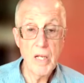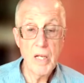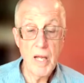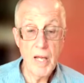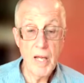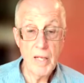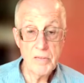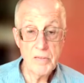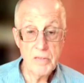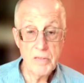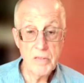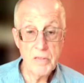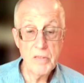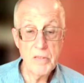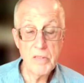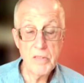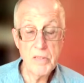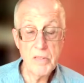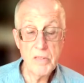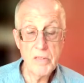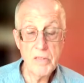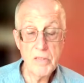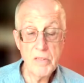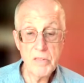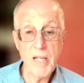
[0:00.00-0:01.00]
And to
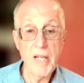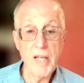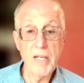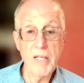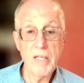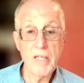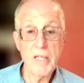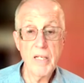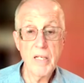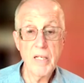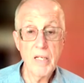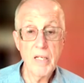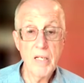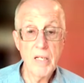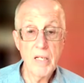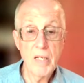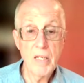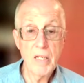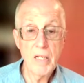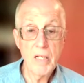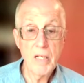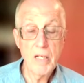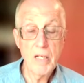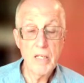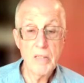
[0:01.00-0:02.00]
this day,
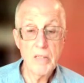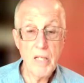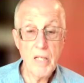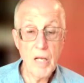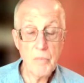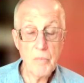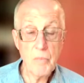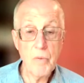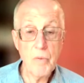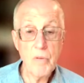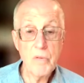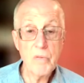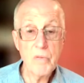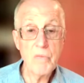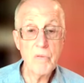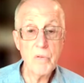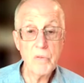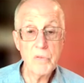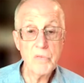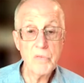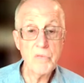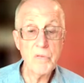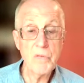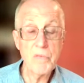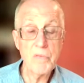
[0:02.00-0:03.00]
not one of
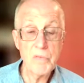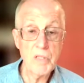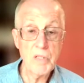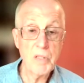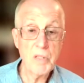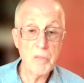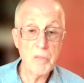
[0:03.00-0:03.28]
those 50